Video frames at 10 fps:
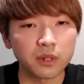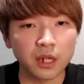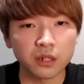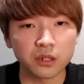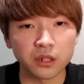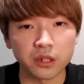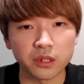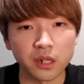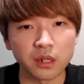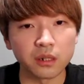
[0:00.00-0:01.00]
As for the
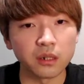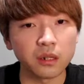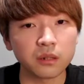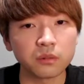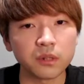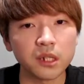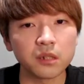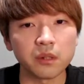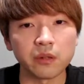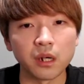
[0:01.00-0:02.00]
version of app,
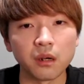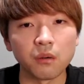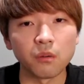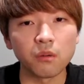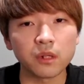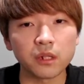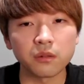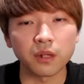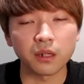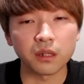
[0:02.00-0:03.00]
React Native
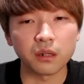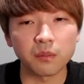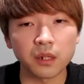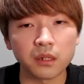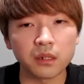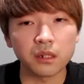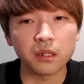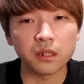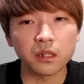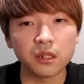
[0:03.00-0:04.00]
has 2 main
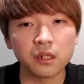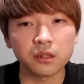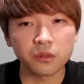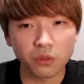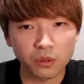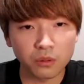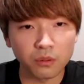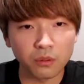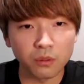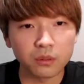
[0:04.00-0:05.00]
types of release,
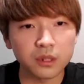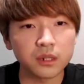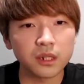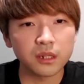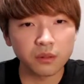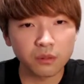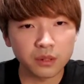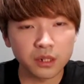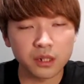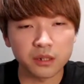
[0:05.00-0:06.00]
binary
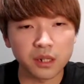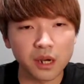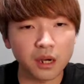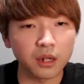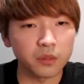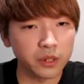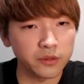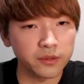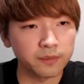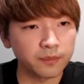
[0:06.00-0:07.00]
releases and
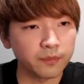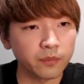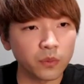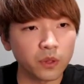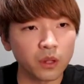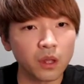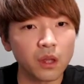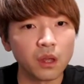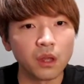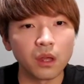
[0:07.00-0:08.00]
OTA
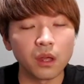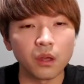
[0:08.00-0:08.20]
releases.